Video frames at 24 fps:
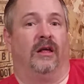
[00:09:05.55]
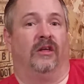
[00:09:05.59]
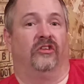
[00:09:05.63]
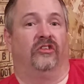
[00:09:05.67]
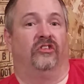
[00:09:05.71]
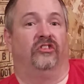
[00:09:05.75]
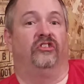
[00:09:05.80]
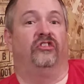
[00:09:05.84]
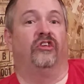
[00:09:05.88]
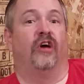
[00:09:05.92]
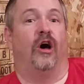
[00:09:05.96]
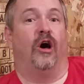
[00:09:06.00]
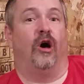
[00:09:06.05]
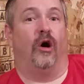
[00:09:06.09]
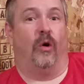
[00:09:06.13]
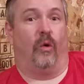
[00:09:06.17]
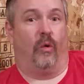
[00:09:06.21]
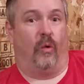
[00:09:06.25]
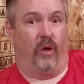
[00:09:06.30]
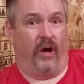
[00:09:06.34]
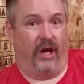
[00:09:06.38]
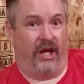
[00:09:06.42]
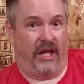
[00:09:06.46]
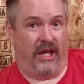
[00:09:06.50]

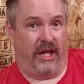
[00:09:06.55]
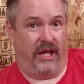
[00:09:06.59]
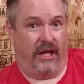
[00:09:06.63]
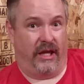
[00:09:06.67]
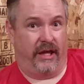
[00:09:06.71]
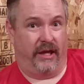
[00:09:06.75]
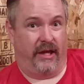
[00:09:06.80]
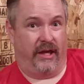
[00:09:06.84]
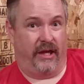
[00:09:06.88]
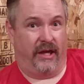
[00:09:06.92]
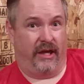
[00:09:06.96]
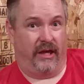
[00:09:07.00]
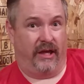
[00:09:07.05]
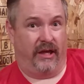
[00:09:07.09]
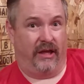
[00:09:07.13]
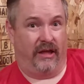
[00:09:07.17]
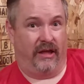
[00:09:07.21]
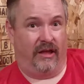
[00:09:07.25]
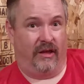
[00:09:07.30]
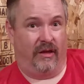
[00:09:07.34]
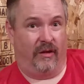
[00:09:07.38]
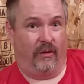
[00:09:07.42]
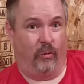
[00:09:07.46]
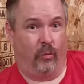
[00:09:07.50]
So,
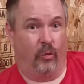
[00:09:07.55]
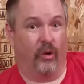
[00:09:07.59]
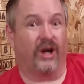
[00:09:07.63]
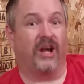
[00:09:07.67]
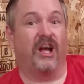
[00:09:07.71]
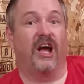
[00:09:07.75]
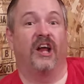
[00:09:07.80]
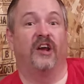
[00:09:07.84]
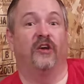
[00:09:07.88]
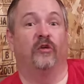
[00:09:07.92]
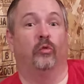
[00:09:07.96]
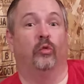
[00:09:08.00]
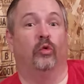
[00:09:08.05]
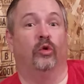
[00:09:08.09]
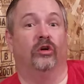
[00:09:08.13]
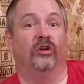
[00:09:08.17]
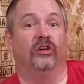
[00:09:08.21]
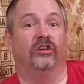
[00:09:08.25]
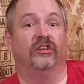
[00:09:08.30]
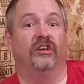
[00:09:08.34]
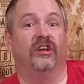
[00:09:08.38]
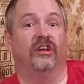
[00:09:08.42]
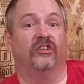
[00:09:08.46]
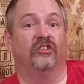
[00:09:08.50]
what kind of
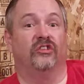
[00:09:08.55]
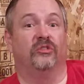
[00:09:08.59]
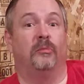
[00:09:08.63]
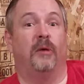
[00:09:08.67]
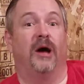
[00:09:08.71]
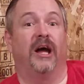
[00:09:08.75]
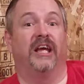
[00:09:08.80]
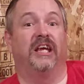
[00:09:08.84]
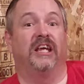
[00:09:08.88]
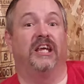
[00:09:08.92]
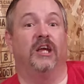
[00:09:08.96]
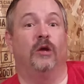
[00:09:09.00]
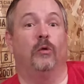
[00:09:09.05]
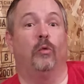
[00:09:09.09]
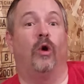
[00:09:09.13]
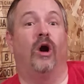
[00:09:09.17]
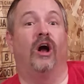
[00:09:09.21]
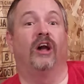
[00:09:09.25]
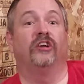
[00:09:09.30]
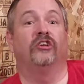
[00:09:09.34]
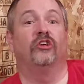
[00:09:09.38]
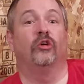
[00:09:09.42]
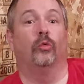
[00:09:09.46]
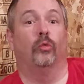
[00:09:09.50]
world does Mikey
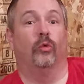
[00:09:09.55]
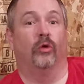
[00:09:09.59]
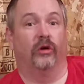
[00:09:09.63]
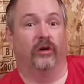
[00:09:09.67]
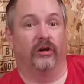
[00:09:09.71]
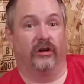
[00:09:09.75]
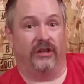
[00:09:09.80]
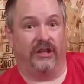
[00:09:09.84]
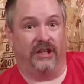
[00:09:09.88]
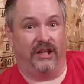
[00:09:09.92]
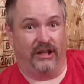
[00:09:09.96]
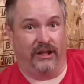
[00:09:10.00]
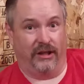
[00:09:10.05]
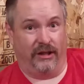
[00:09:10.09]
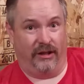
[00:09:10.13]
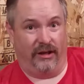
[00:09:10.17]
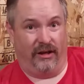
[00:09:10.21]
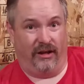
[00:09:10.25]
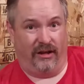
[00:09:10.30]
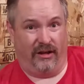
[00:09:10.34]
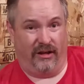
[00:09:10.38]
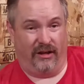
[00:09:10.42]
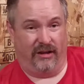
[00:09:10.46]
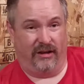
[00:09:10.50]
want to work
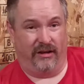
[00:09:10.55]
in?